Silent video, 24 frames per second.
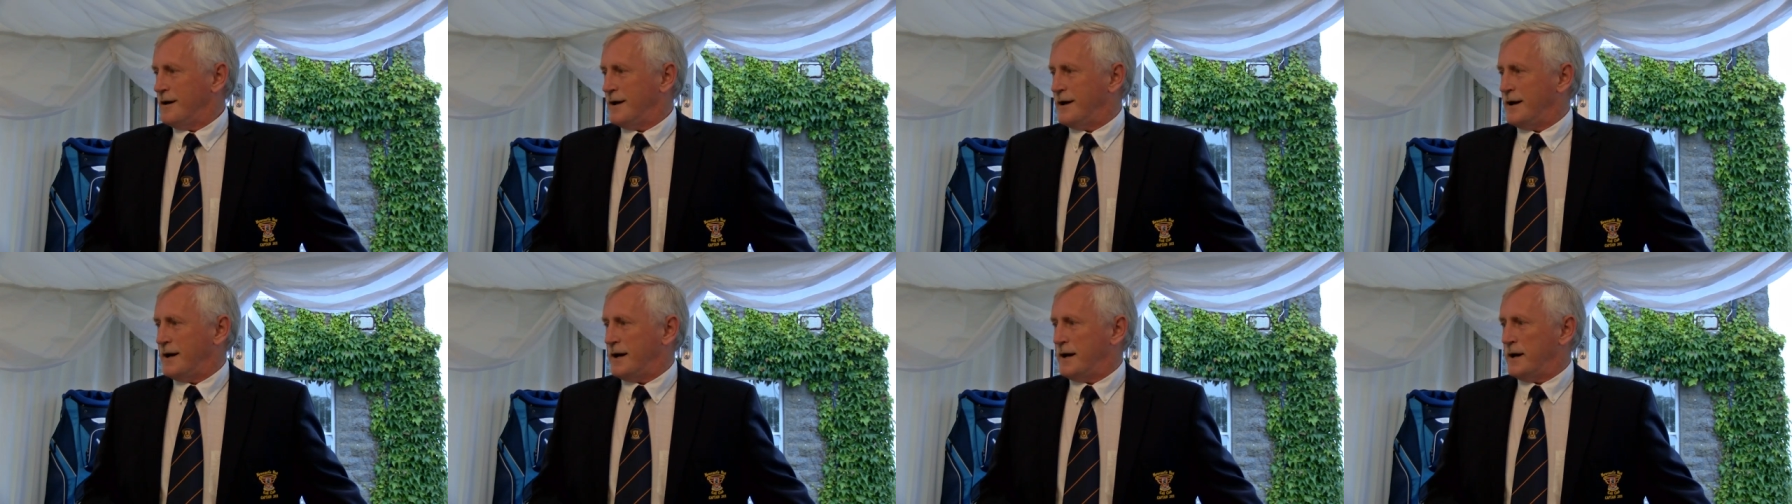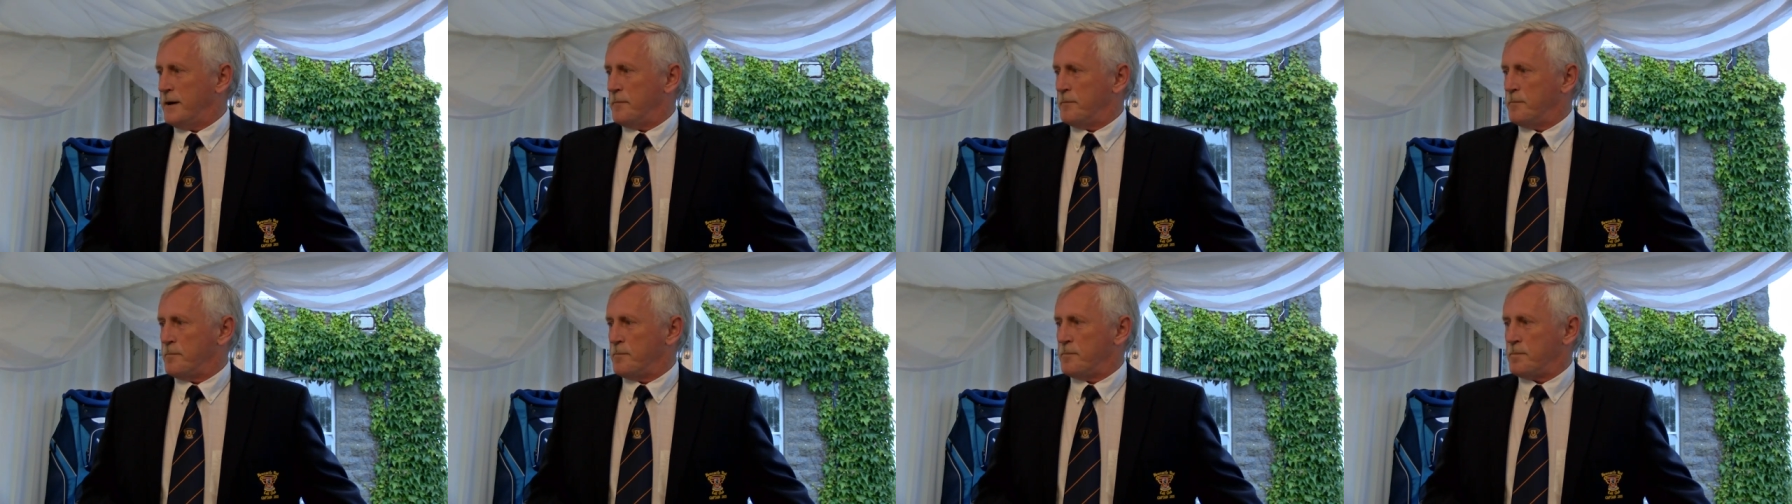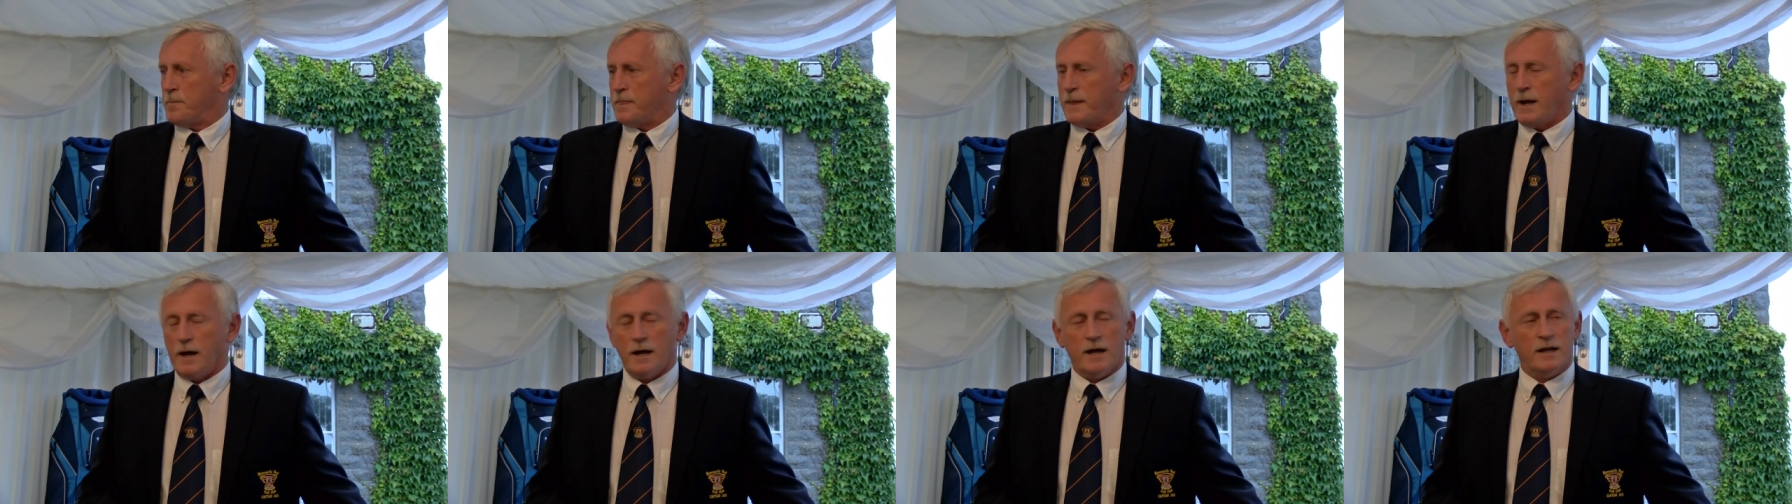
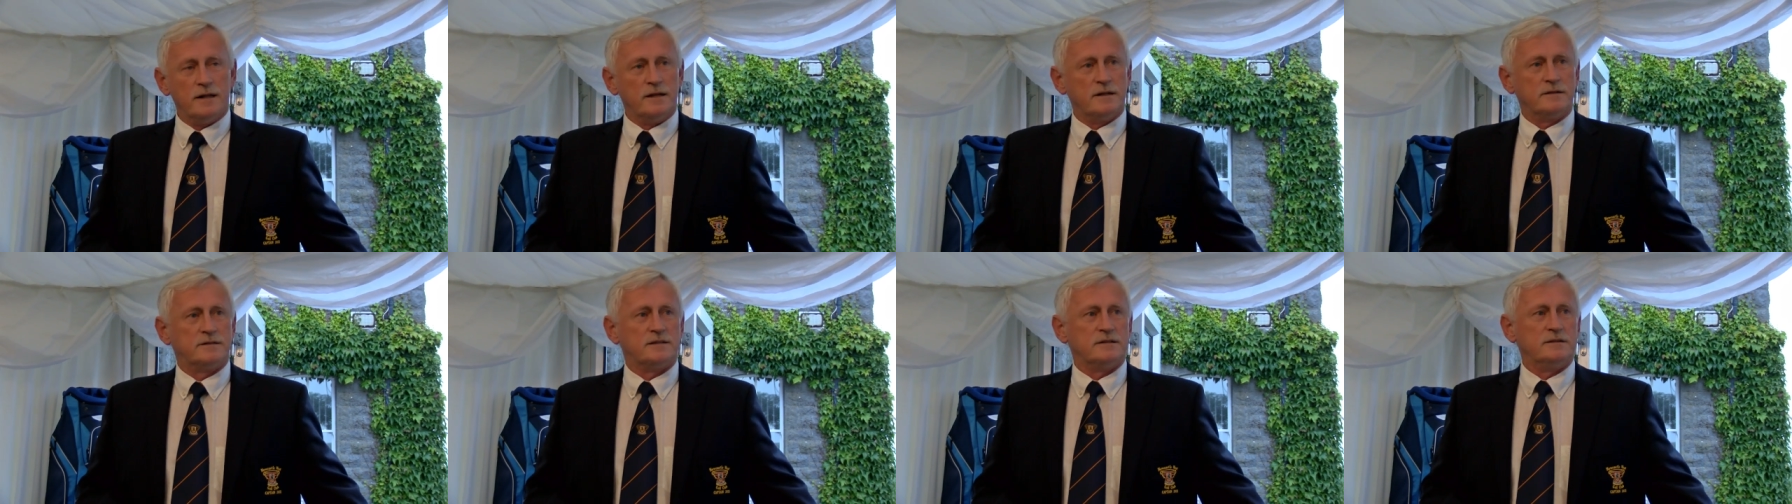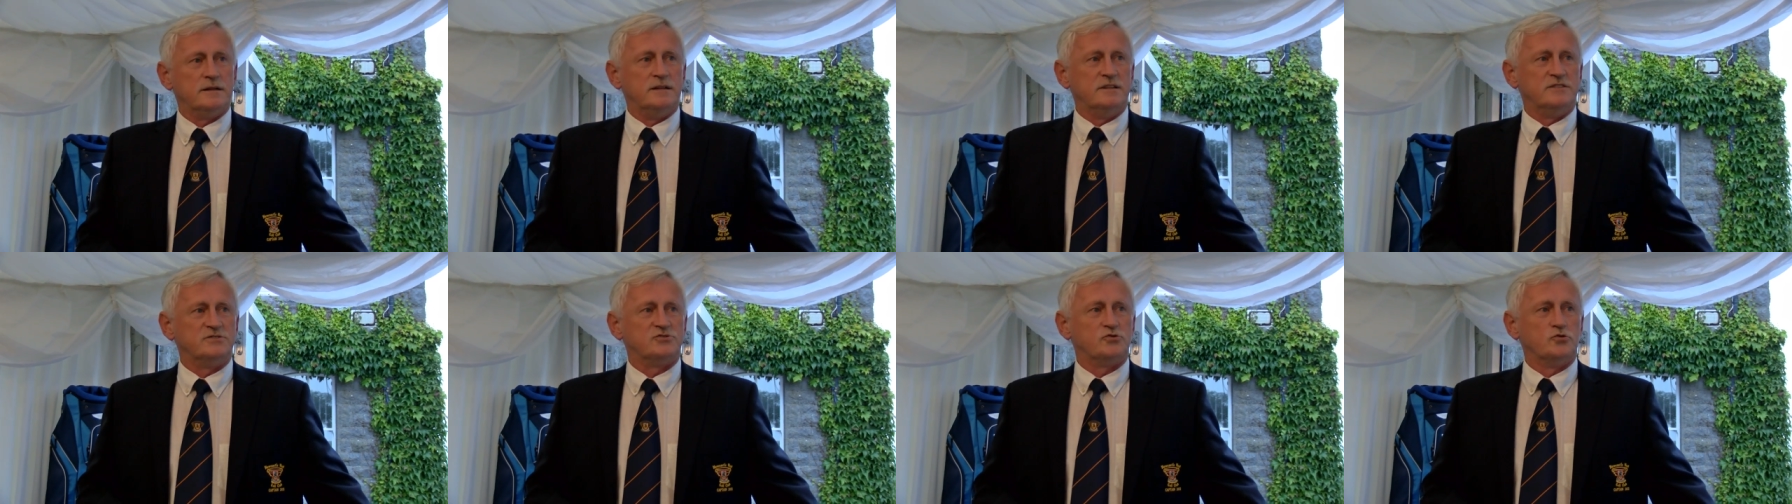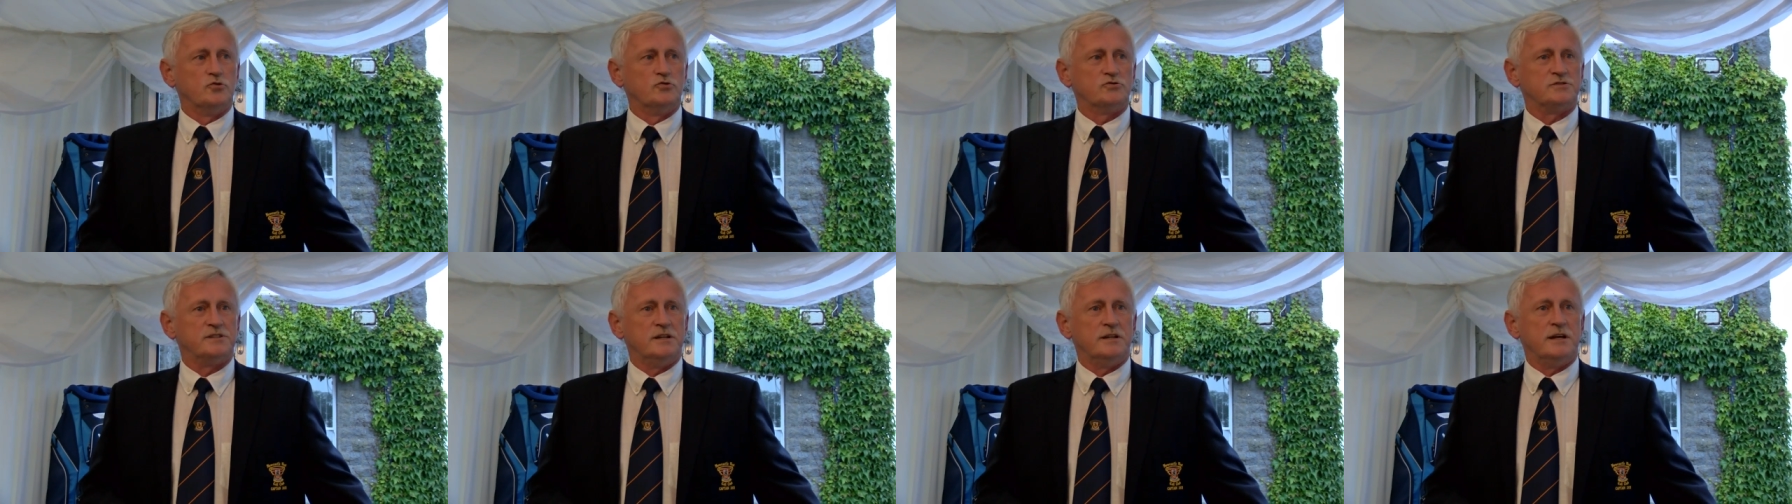um, and he's
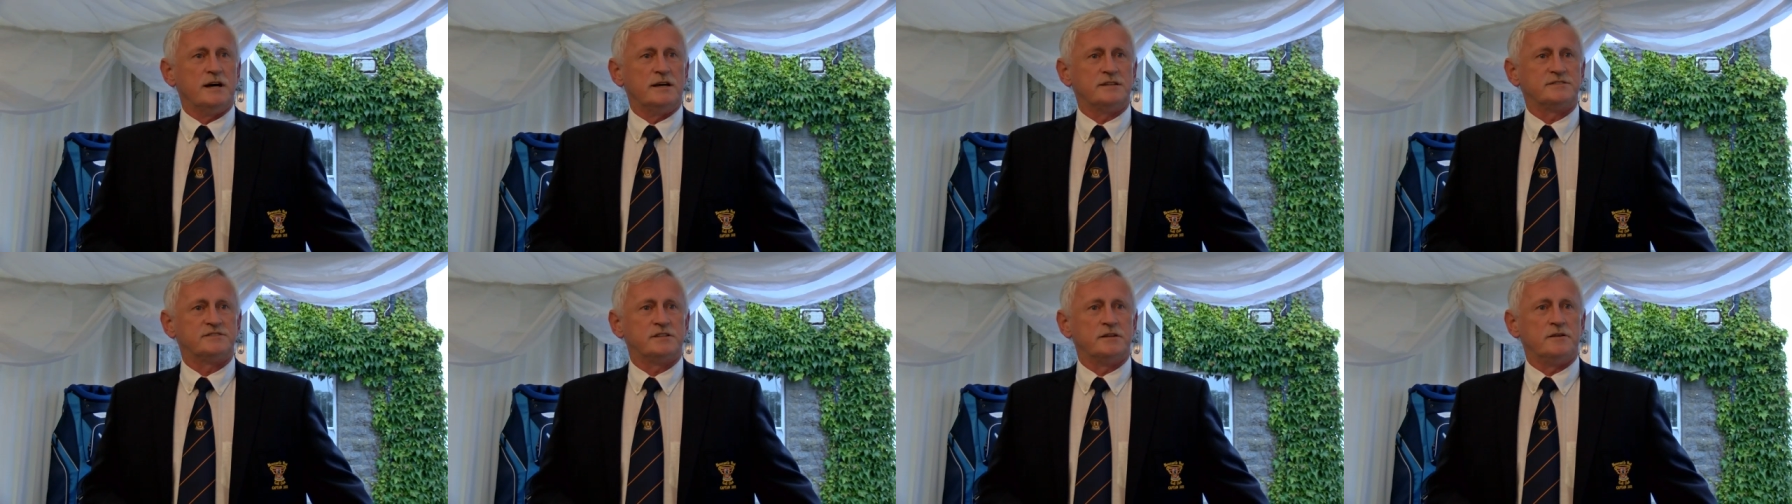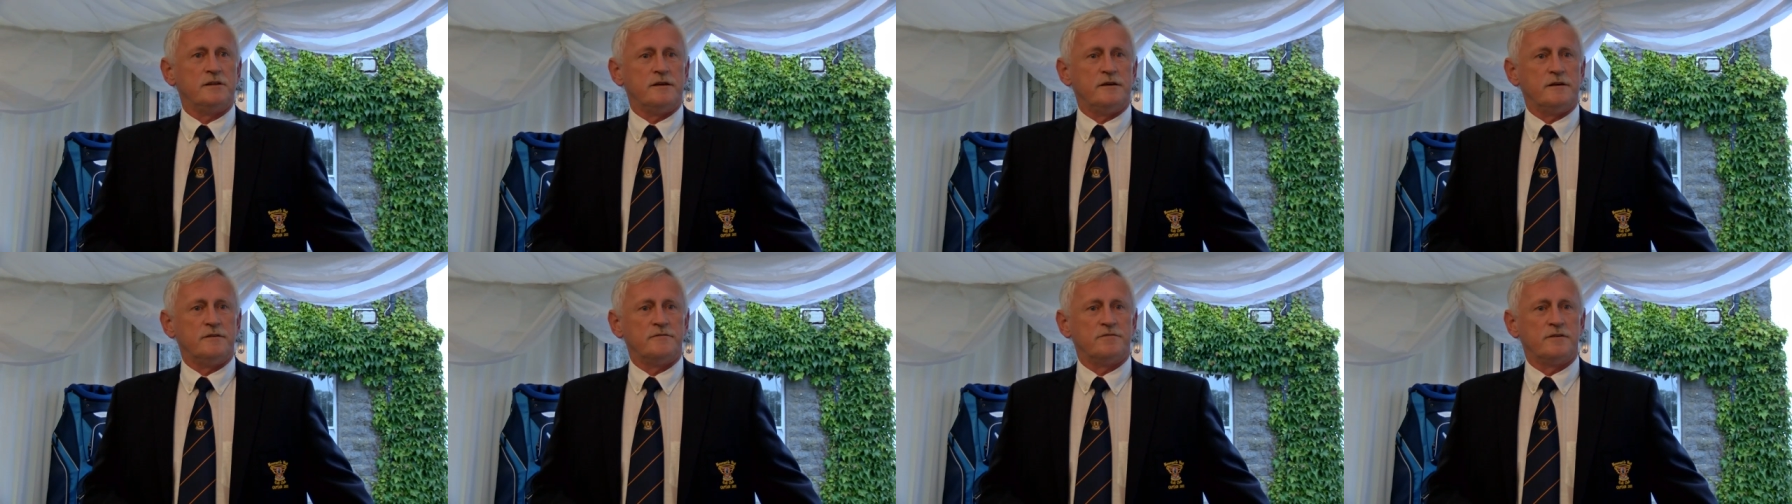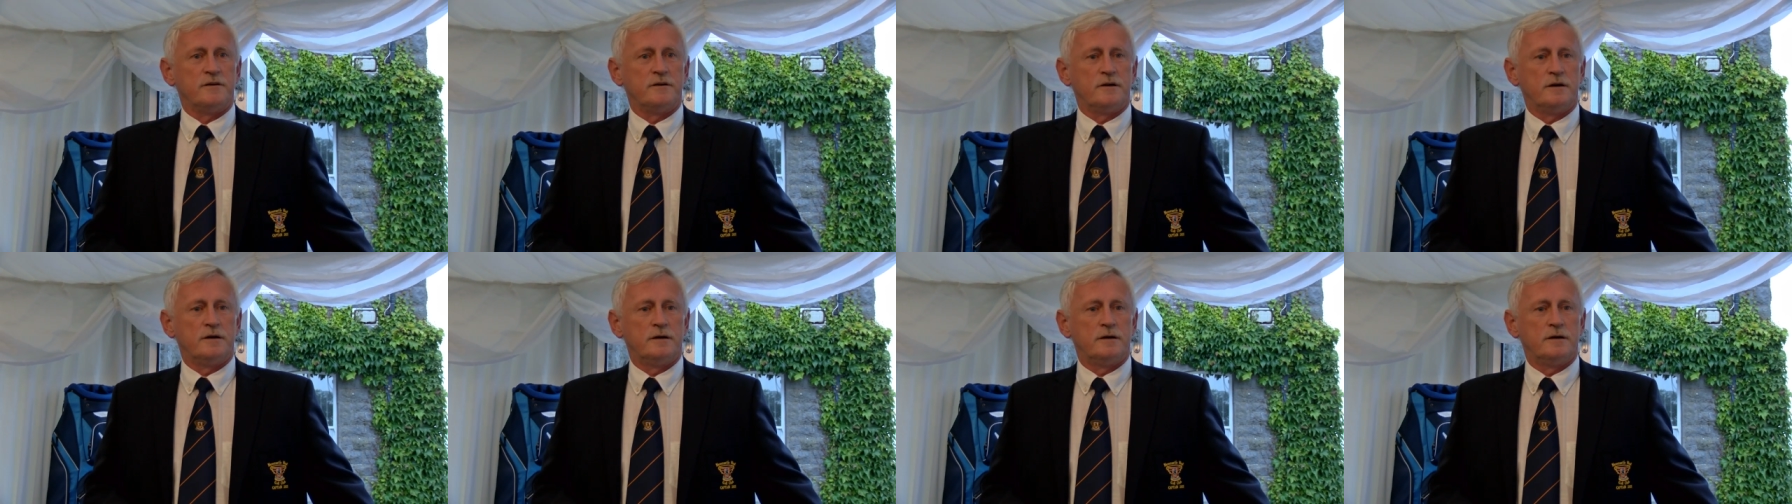usually last to leave.